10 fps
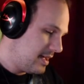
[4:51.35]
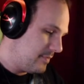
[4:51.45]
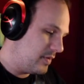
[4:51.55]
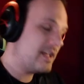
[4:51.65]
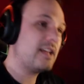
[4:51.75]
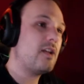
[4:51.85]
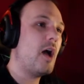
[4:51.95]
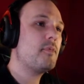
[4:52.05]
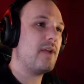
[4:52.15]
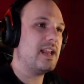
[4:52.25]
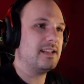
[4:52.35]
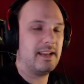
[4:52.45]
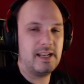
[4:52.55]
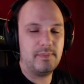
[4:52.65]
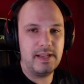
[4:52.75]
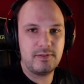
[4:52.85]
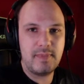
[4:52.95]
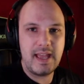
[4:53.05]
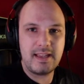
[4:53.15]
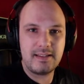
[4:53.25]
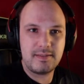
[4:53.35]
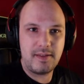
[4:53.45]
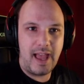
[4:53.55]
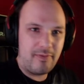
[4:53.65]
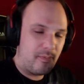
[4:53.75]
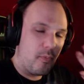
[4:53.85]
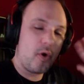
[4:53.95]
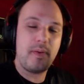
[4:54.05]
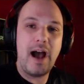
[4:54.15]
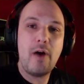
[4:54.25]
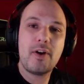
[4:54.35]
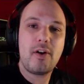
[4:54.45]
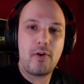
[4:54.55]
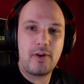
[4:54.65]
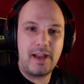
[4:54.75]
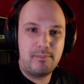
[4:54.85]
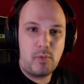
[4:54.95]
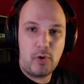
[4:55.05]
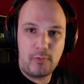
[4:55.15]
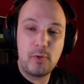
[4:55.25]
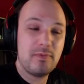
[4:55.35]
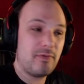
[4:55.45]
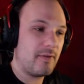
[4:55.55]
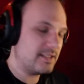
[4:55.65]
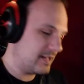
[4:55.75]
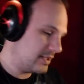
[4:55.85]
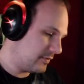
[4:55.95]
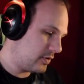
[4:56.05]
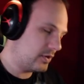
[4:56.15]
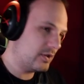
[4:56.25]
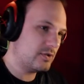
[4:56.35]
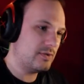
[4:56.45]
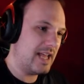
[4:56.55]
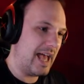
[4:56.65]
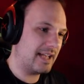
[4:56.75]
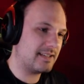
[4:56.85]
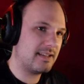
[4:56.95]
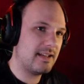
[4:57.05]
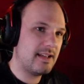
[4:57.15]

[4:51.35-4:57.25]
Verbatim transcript: but we can upgrade it a little bit to make it have more power or more room for it, so that's what we're gonna do next.